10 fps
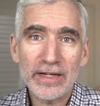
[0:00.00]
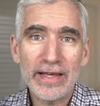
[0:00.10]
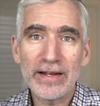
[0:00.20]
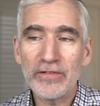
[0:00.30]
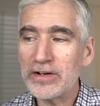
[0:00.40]

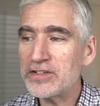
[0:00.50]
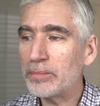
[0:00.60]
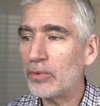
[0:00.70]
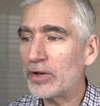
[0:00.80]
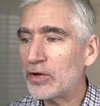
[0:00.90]
Again, very
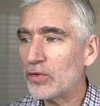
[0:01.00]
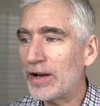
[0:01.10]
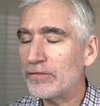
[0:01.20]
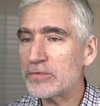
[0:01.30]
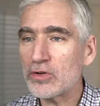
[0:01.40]
simple to
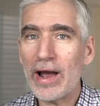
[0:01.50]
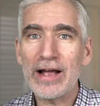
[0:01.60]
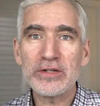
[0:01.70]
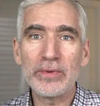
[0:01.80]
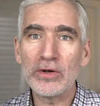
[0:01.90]
create from
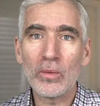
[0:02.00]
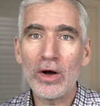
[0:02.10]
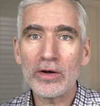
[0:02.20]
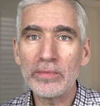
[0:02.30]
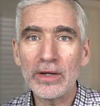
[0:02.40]
scratch, but you're
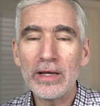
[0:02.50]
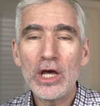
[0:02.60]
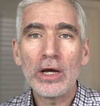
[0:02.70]
welcome to